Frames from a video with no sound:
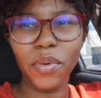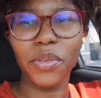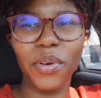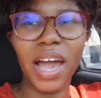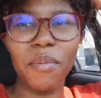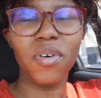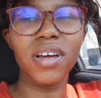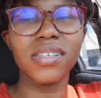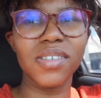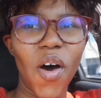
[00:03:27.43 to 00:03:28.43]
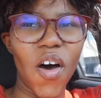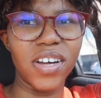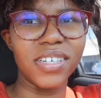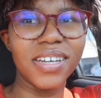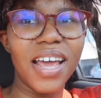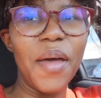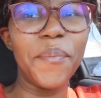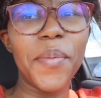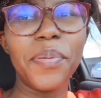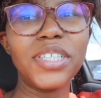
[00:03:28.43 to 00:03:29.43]
with your camera is hard.
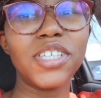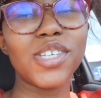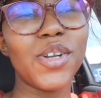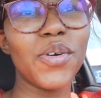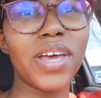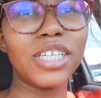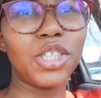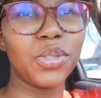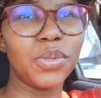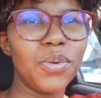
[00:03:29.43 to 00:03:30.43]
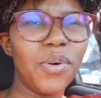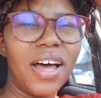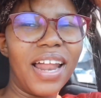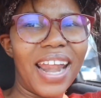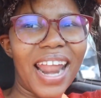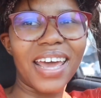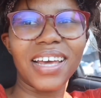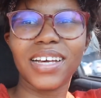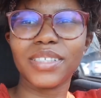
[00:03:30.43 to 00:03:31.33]
People just look at you like,